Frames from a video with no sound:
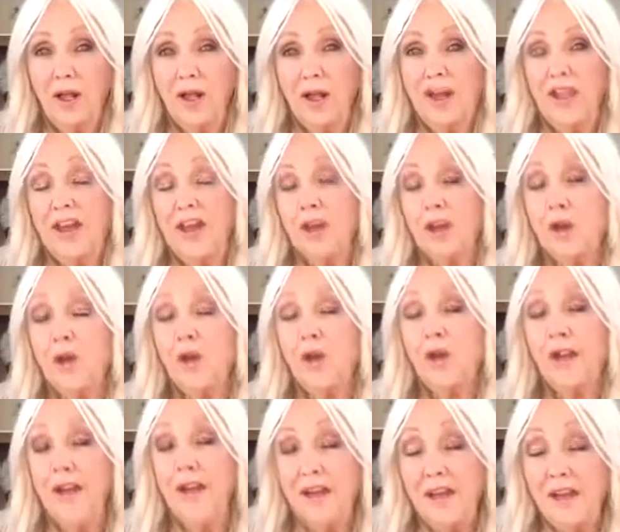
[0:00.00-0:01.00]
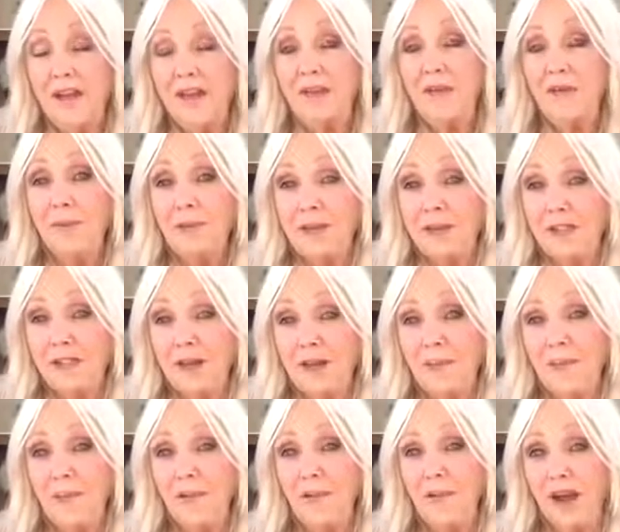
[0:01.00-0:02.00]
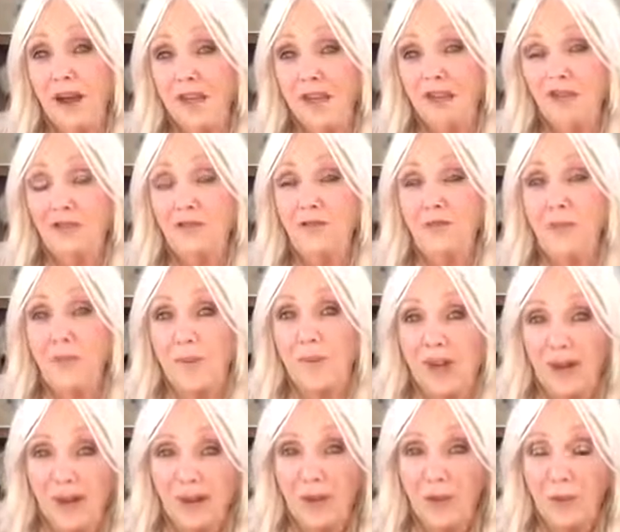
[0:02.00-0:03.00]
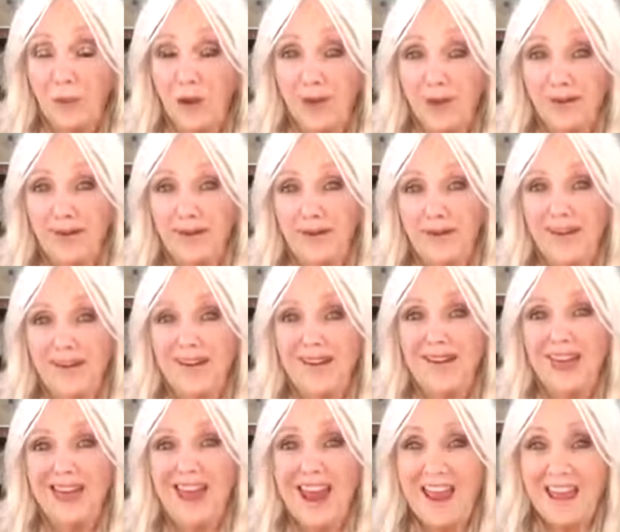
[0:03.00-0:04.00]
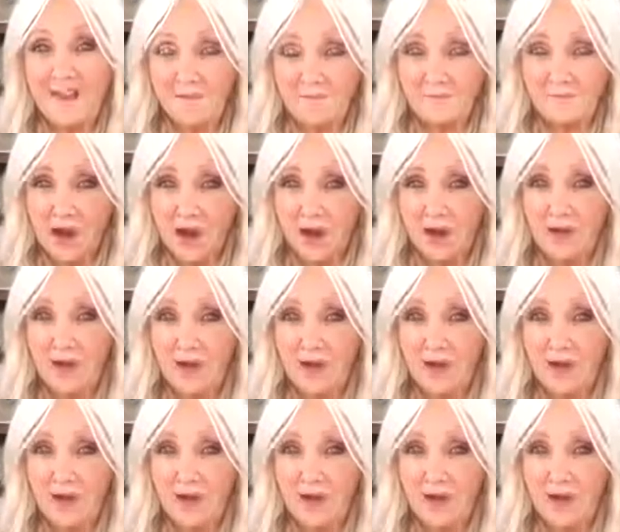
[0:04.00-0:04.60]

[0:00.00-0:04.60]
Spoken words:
that you can never be separated from anyone, ever,